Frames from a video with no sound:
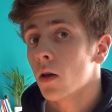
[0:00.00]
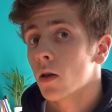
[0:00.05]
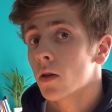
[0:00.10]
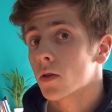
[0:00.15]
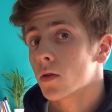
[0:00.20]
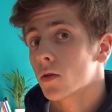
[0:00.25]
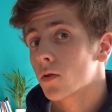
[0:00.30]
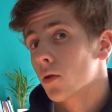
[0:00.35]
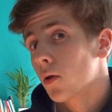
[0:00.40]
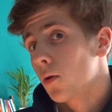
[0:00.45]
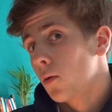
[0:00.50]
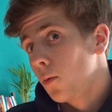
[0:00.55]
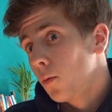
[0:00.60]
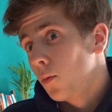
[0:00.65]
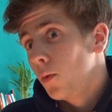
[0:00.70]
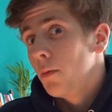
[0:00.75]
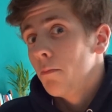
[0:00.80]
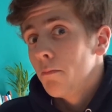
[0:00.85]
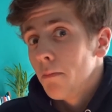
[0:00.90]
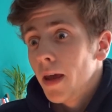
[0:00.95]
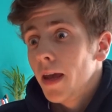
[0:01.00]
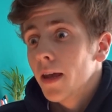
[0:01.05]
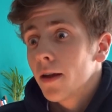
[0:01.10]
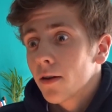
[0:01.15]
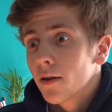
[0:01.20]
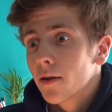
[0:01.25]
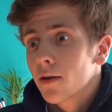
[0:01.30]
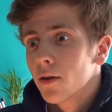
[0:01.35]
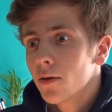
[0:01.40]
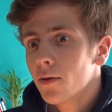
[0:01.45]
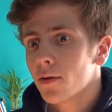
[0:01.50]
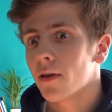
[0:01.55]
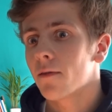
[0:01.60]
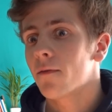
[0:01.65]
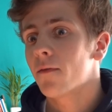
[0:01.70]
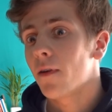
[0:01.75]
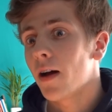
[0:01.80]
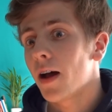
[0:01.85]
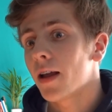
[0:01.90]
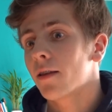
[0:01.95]
So we may conclude that
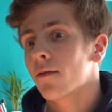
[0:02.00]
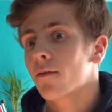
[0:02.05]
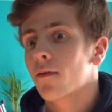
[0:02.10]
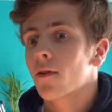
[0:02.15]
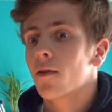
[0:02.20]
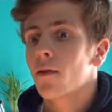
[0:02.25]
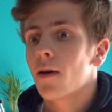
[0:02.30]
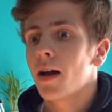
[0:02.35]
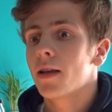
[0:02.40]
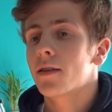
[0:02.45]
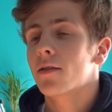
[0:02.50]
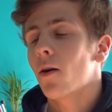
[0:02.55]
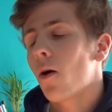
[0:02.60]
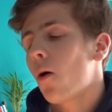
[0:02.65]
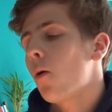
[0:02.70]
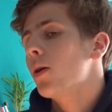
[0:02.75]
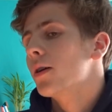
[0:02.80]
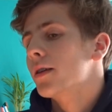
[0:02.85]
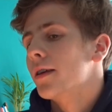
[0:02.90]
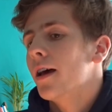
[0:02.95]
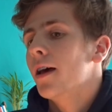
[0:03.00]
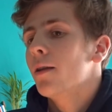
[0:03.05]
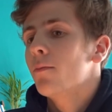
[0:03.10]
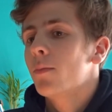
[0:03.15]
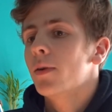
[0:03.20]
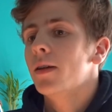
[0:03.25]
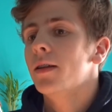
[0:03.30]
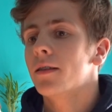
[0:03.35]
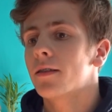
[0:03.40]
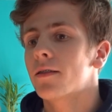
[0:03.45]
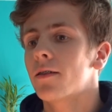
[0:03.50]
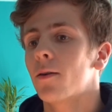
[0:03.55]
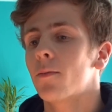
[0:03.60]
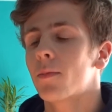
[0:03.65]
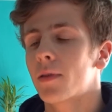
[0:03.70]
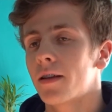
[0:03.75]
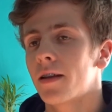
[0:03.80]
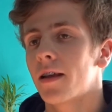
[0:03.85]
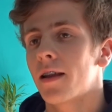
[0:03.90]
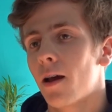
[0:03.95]
fighting for rights always had been
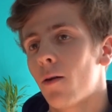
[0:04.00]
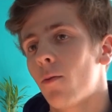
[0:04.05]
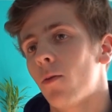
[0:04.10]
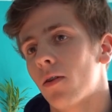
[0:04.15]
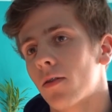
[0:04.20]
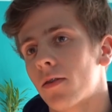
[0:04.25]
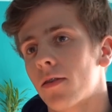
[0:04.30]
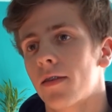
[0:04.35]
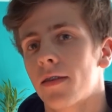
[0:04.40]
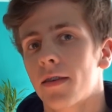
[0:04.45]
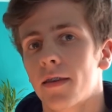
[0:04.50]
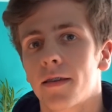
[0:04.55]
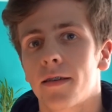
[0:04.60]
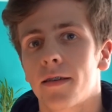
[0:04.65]
something that I wanted.